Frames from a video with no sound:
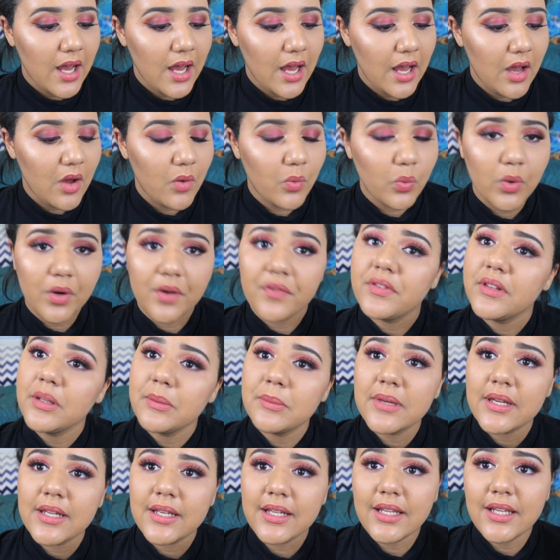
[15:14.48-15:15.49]
Worth the
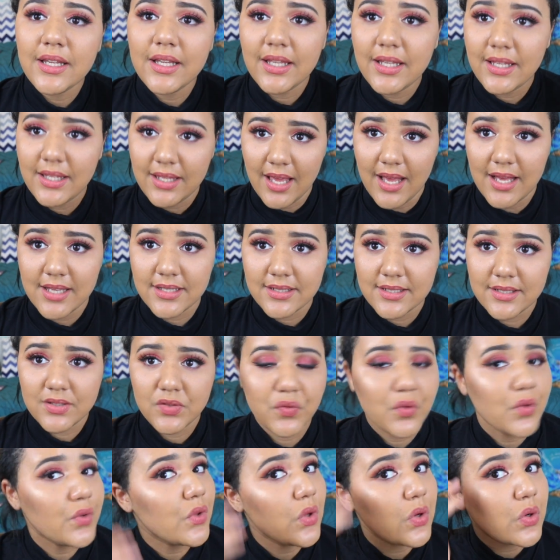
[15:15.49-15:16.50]
money? Yes.
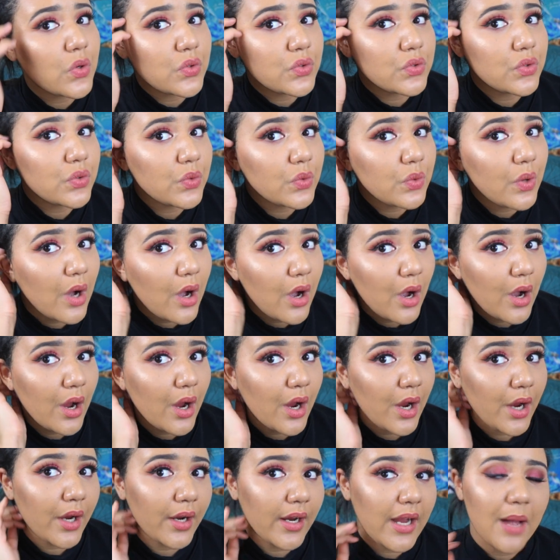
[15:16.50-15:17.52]
For those who
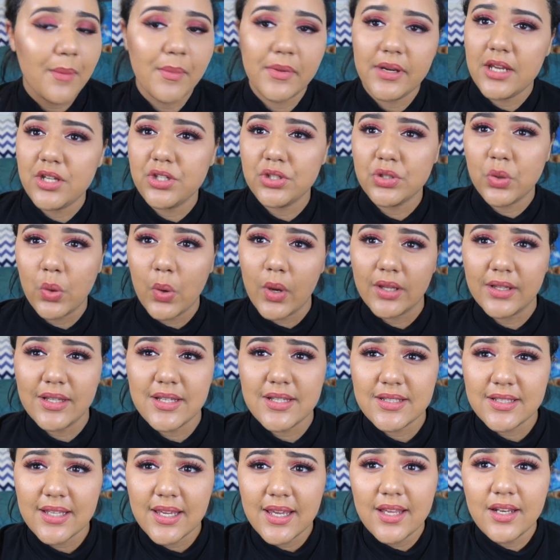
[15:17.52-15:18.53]
are combination oily
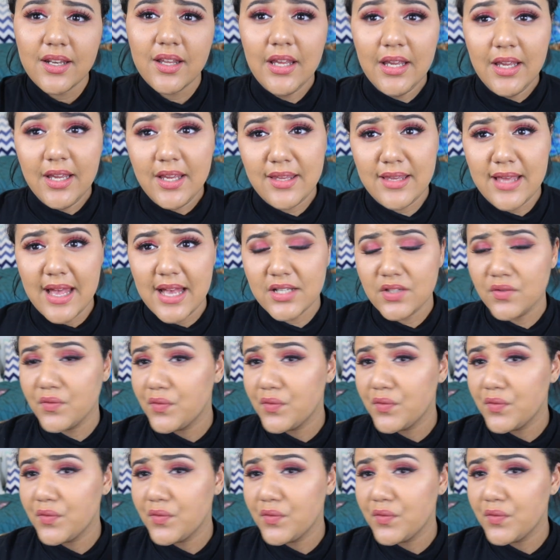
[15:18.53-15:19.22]
skin, yes.